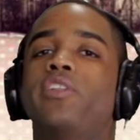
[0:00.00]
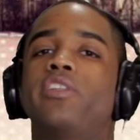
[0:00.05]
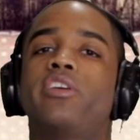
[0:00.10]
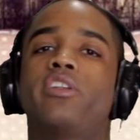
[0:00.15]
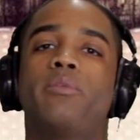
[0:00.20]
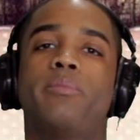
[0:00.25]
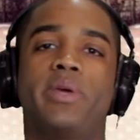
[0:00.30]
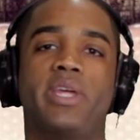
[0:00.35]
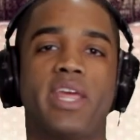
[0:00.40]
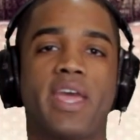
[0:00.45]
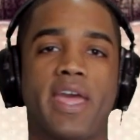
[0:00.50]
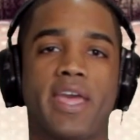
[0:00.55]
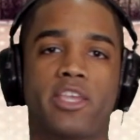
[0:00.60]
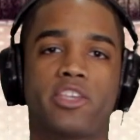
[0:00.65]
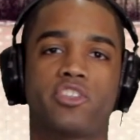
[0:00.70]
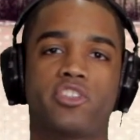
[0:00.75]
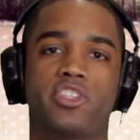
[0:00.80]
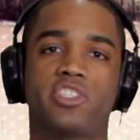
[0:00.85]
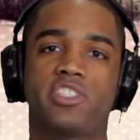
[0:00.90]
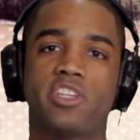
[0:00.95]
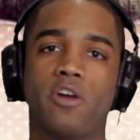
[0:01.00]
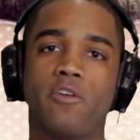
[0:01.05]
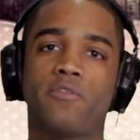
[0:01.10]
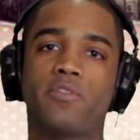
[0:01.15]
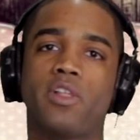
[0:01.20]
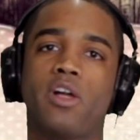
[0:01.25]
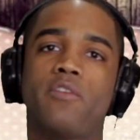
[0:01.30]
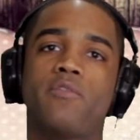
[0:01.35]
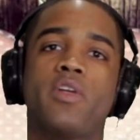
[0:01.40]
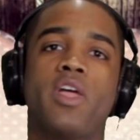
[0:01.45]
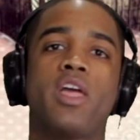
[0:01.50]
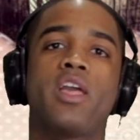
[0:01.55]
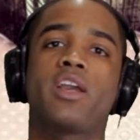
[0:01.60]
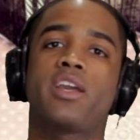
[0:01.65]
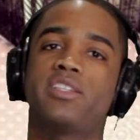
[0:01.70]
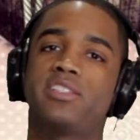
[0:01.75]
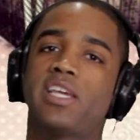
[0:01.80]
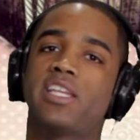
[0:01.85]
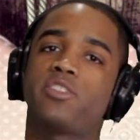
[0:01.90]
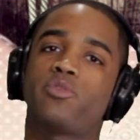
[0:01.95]
a little bit of extra self-love,
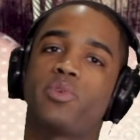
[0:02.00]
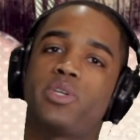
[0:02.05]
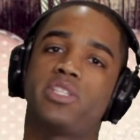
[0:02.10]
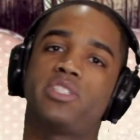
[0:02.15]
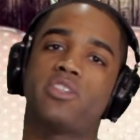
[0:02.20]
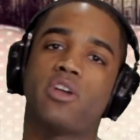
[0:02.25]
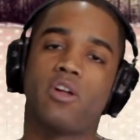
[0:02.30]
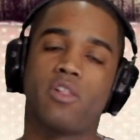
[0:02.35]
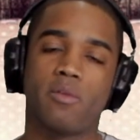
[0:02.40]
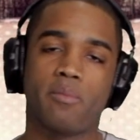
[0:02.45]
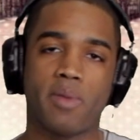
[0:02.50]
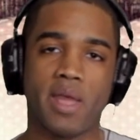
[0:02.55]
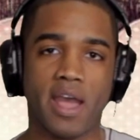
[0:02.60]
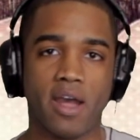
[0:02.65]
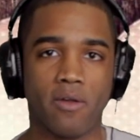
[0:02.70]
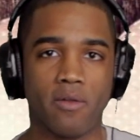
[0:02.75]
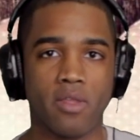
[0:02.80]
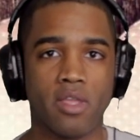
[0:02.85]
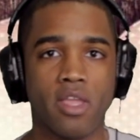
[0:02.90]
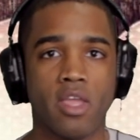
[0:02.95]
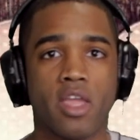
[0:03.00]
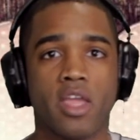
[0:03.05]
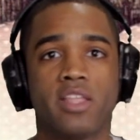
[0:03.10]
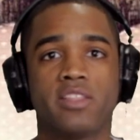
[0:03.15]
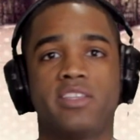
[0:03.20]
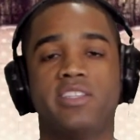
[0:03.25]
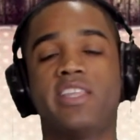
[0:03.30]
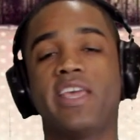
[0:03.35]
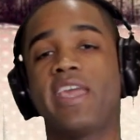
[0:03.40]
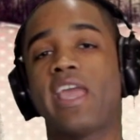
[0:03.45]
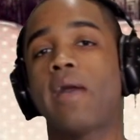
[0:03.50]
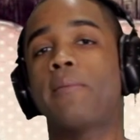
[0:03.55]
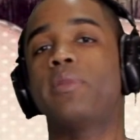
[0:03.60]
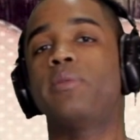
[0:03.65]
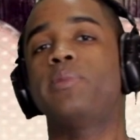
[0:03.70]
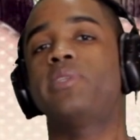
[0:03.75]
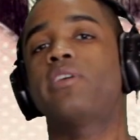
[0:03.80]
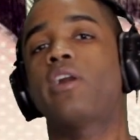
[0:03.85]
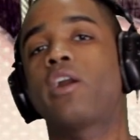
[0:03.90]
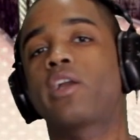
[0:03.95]
because that's what it's all about. Today I'm
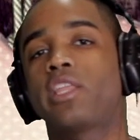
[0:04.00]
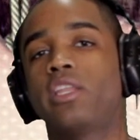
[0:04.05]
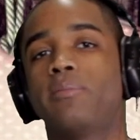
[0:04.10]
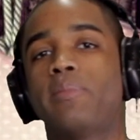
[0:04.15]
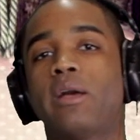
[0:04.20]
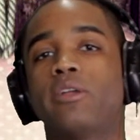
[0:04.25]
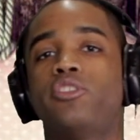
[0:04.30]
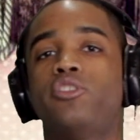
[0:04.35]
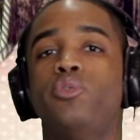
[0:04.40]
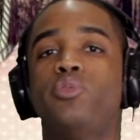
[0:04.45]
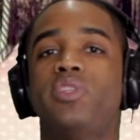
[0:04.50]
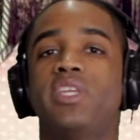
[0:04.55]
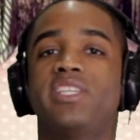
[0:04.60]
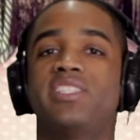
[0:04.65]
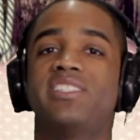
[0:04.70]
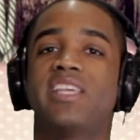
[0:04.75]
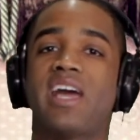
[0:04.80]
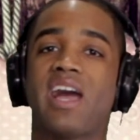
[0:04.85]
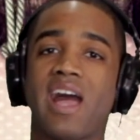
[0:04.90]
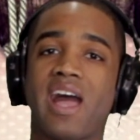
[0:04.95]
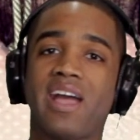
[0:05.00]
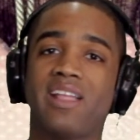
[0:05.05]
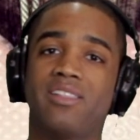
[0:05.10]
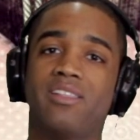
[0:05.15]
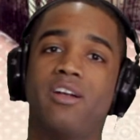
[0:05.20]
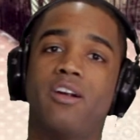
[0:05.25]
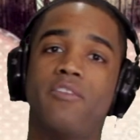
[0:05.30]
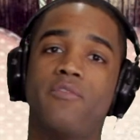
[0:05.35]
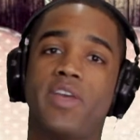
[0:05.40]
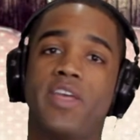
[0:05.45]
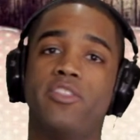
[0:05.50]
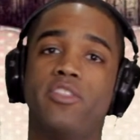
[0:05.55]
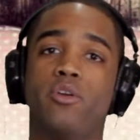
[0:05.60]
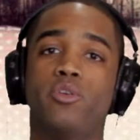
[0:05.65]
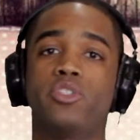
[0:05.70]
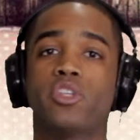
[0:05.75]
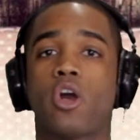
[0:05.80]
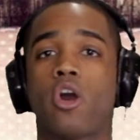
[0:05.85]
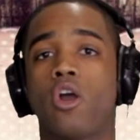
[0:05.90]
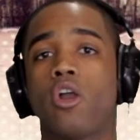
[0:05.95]
going to be talking about two things that I love, and
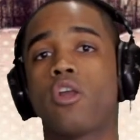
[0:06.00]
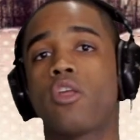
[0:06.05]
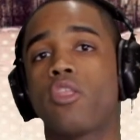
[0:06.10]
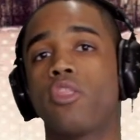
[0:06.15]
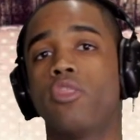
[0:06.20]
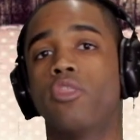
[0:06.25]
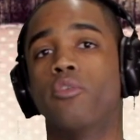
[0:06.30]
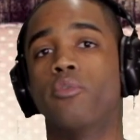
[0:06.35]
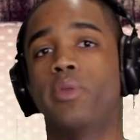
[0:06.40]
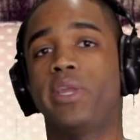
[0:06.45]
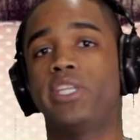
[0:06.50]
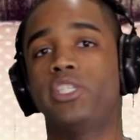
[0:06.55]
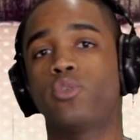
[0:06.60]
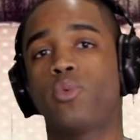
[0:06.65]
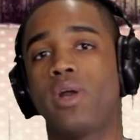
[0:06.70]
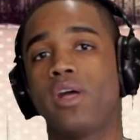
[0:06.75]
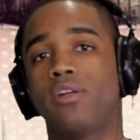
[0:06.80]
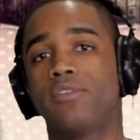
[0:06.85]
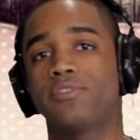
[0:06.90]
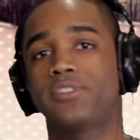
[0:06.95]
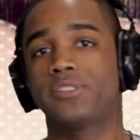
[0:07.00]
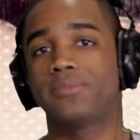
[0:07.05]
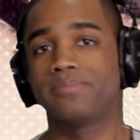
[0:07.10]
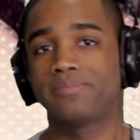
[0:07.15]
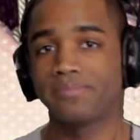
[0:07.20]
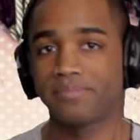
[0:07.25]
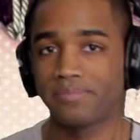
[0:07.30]
those are the Rane 12s.